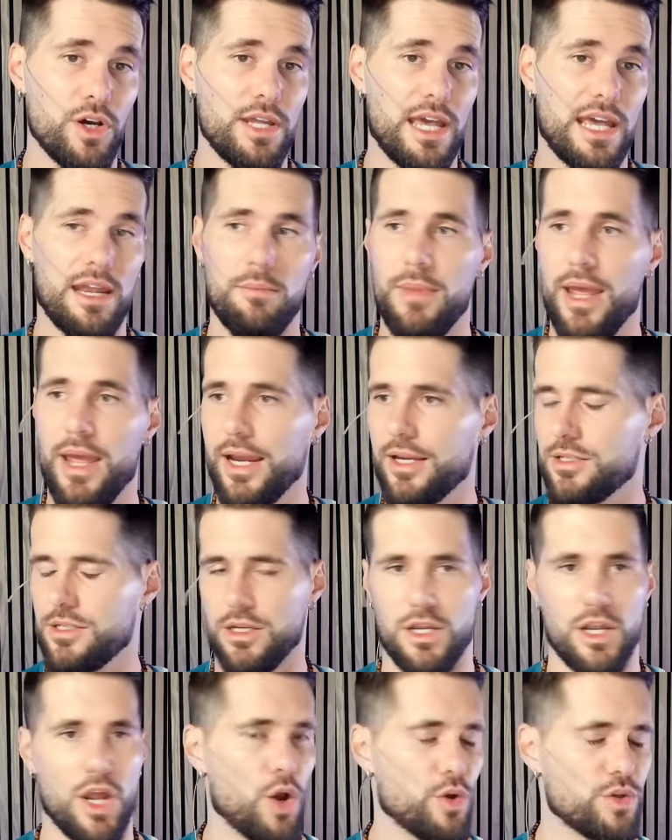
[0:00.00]
and it makes
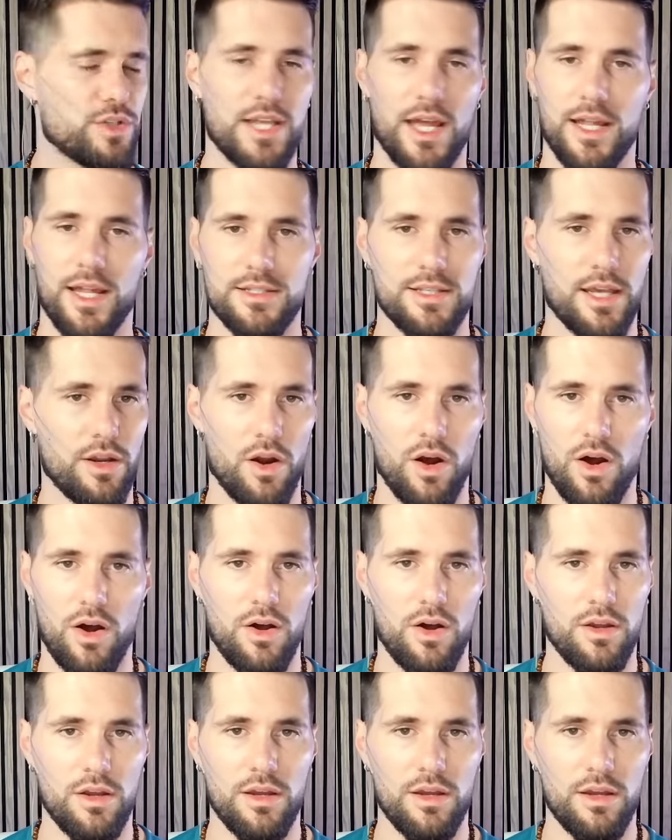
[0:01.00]
no sense at
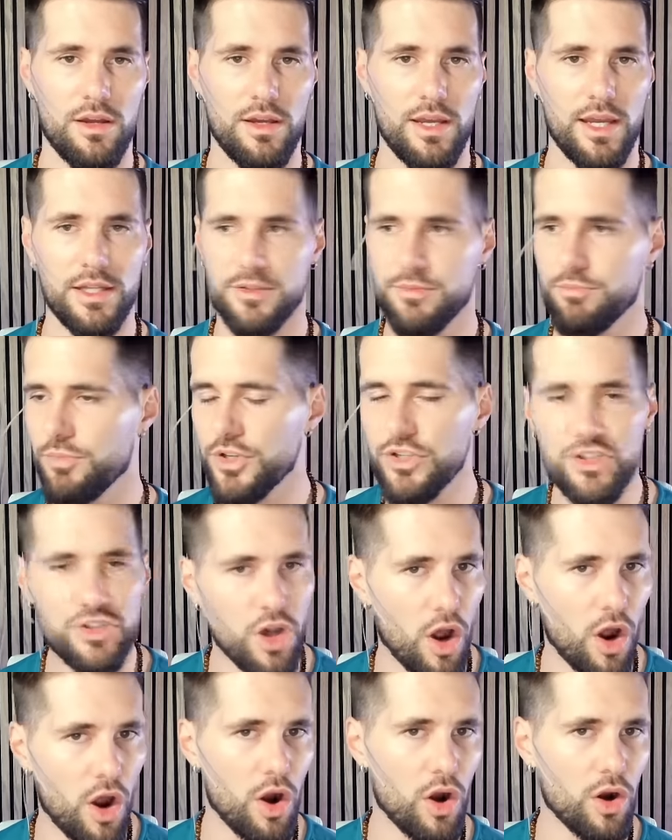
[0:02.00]
all. It's
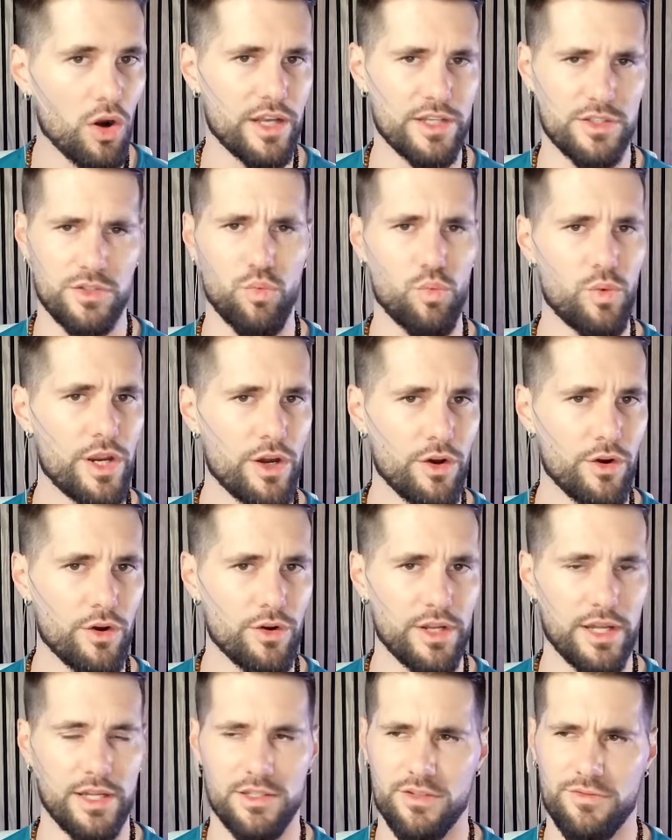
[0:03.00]
bizarre, it's
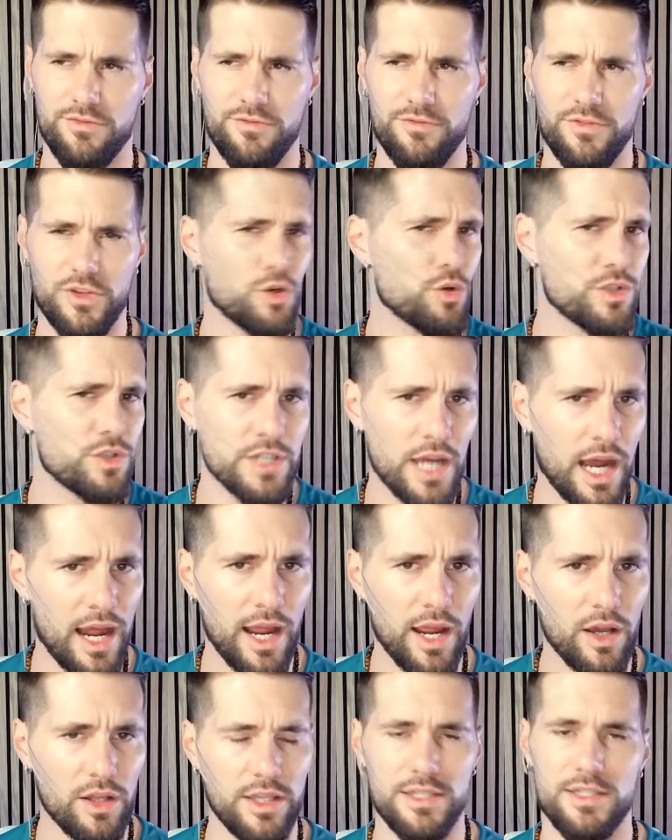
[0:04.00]
weird, it's
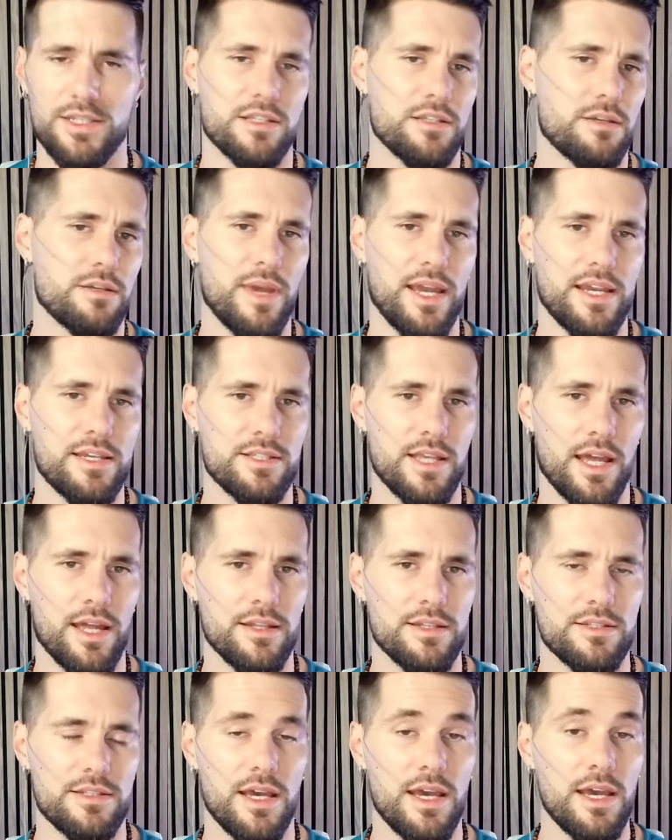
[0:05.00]
futile, it doesn't make
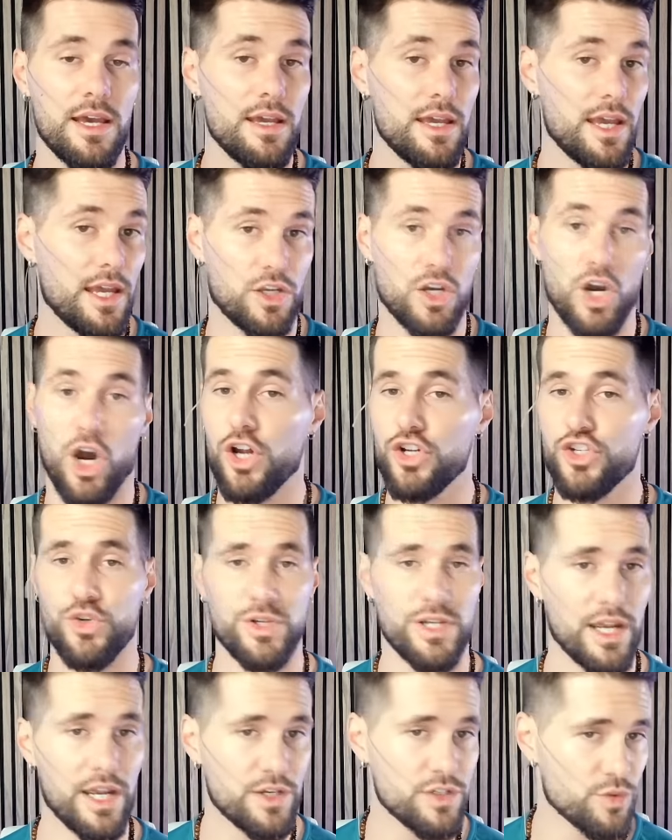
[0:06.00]
sense, it
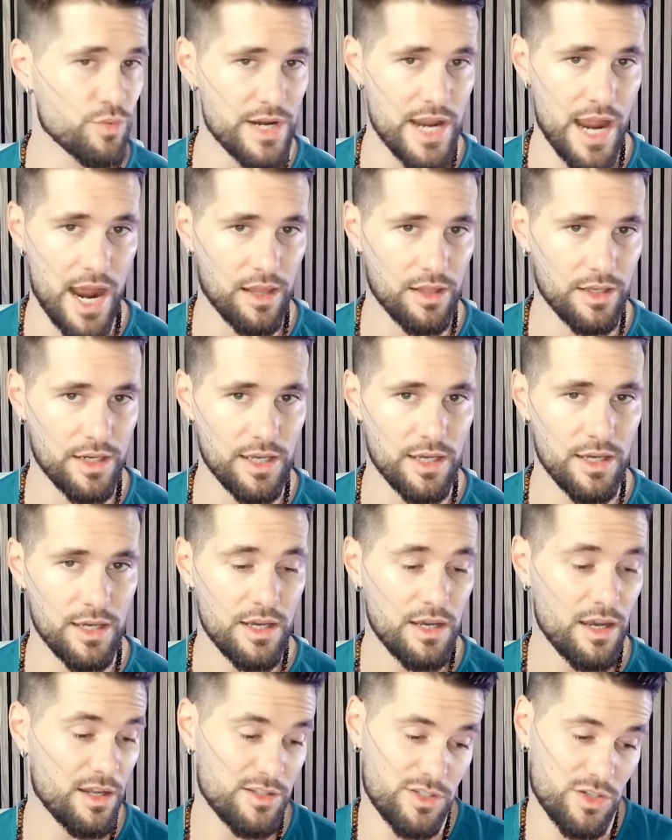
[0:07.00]
contradicts reality,
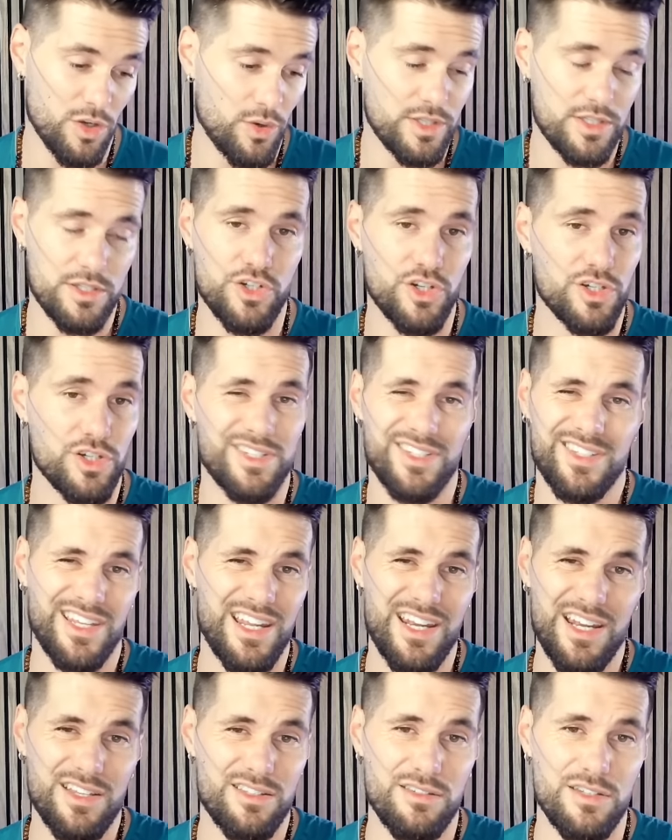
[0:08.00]
and so it's just
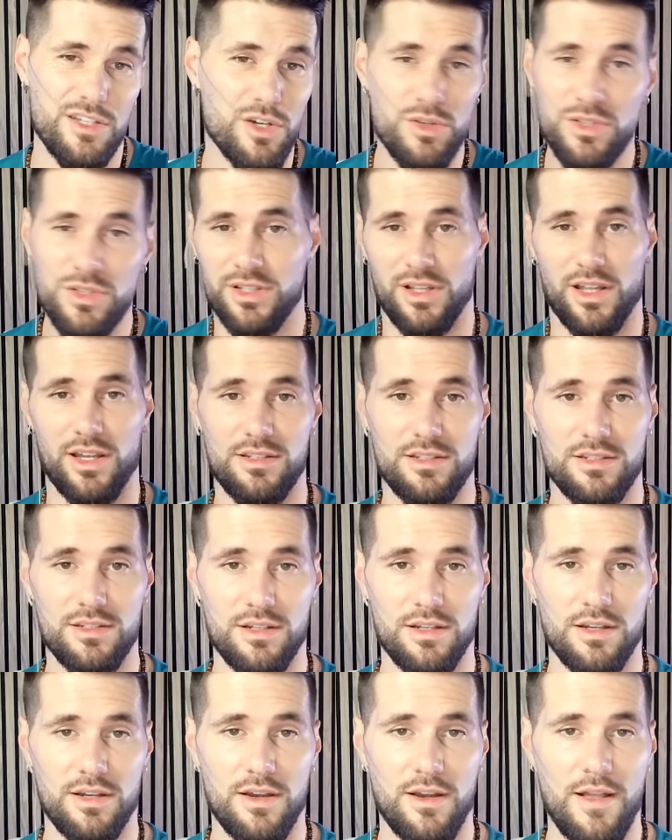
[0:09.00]
seen as useless.
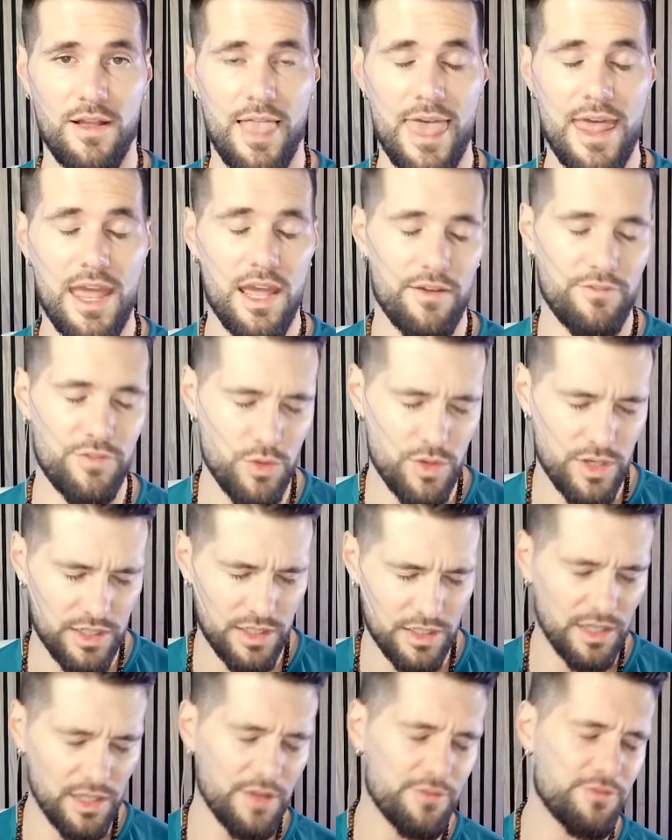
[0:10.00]
If you can
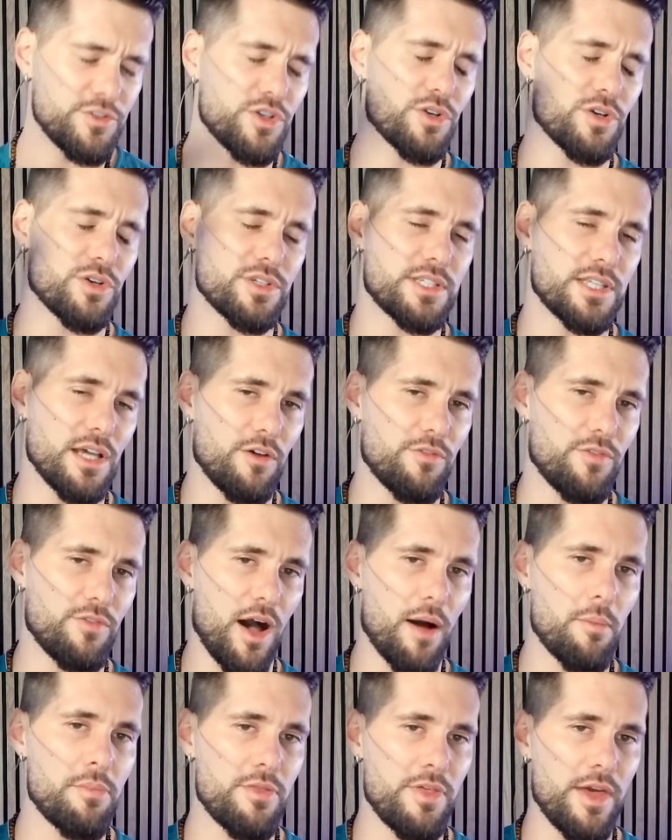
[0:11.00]
lift yourself
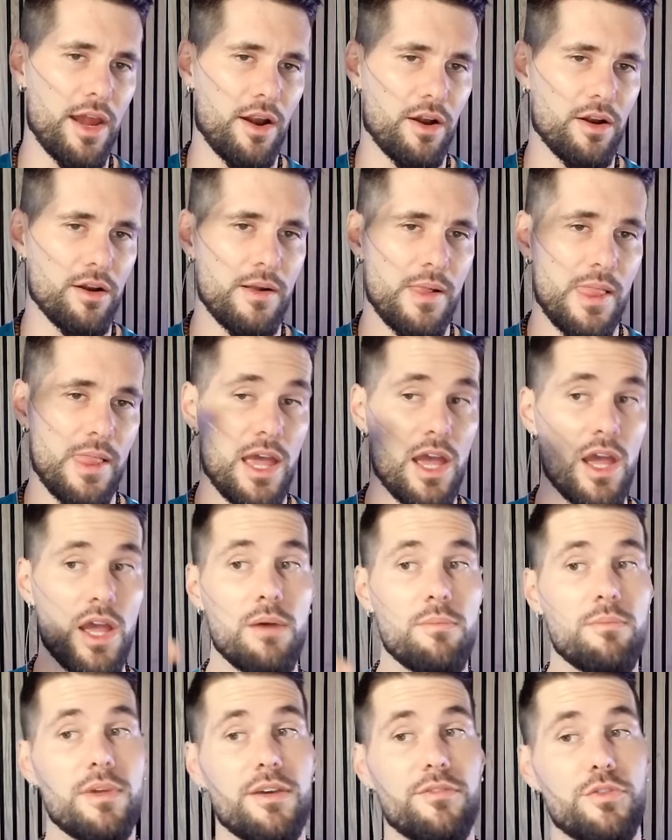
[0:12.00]
up there,
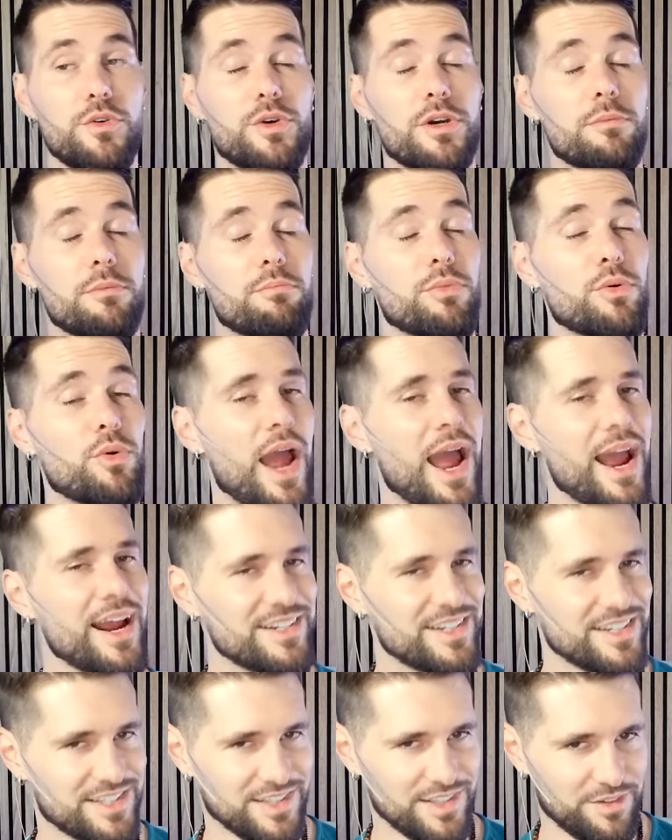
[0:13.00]
if you can
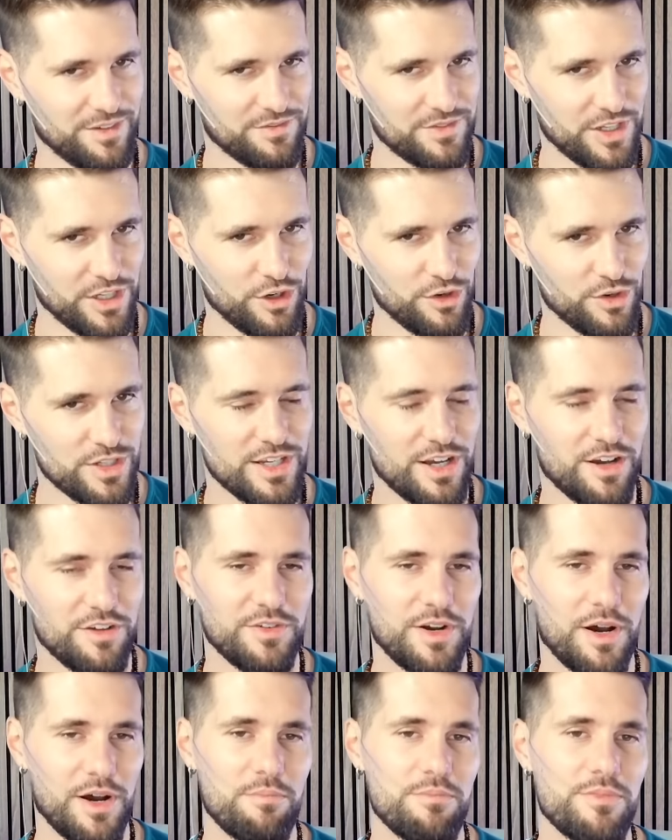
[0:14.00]
practice lifting yourself
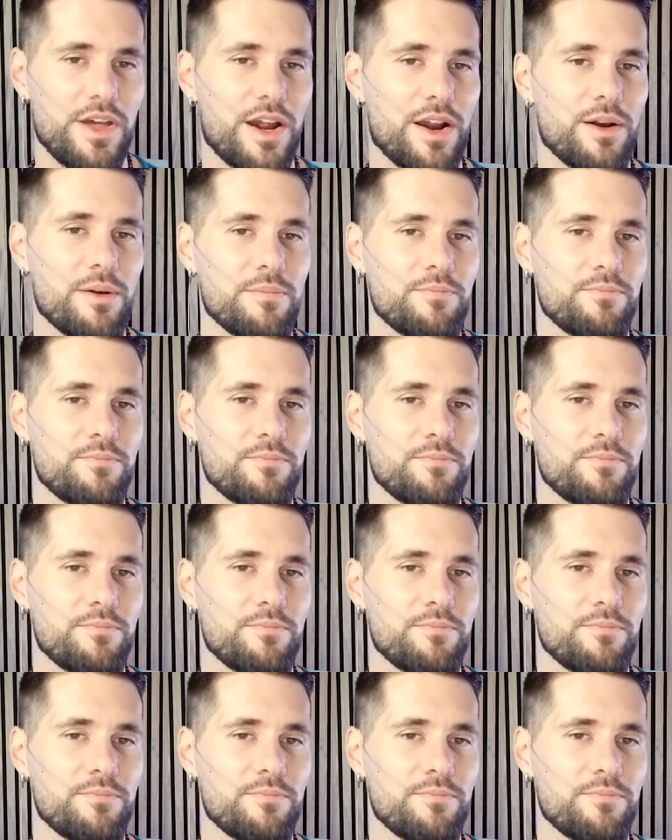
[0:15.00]
up there,